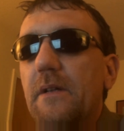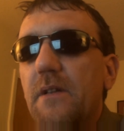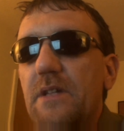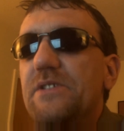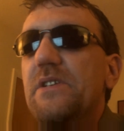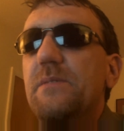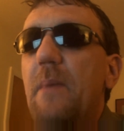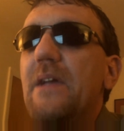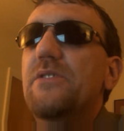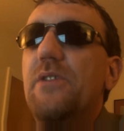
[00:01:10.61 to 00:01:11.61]
let's just
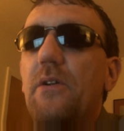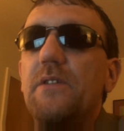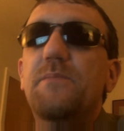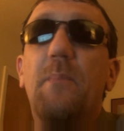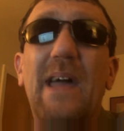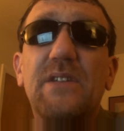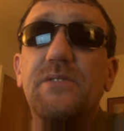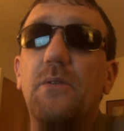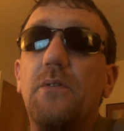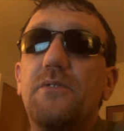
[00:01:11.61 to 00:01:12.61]
make sure it's
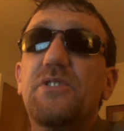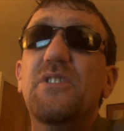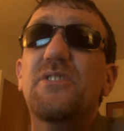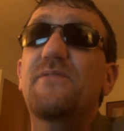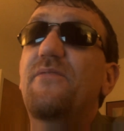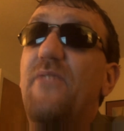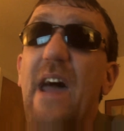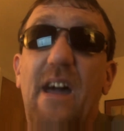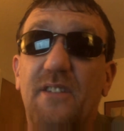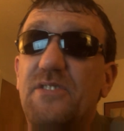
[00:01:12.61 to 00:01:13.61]
based on just
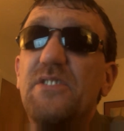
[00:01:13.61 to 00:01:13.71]
facts,